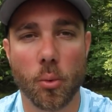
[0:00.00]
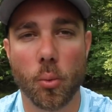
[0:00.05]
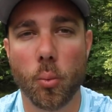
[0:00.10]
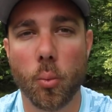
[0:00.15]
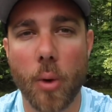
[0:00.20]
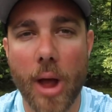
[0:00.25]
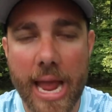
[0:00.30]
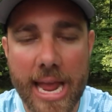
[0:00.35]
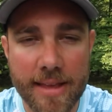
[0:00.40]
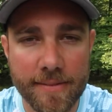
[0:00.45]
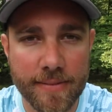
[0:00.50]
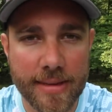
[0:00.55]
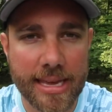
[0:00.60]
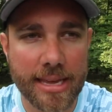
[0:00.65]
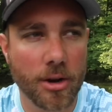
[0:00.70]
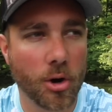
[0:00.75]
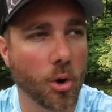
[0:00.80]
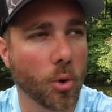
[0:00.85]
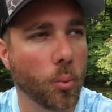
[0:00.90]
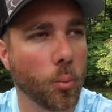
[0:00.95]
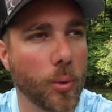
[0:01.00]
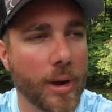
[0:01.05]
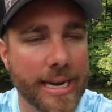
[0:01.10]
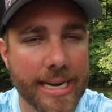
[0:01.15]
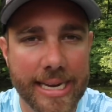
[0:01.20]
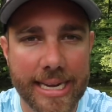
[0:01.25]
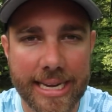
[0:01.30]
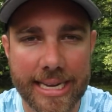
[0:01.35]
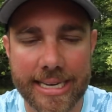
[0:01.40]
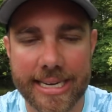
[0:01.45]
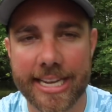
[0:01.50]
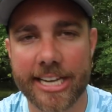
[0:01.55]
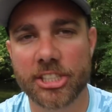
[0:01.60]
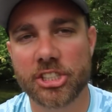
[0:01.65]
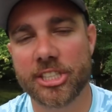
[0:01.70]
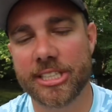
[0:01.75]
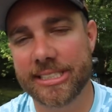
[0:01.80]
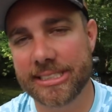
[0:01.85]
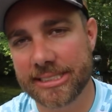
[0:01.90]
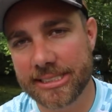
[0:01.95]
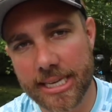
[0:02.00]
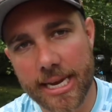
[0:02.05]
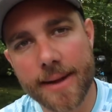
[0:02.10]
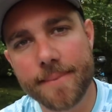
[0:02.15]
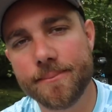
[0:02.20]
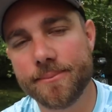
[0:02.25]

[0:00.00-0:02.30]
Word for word: wavy or windy conditions,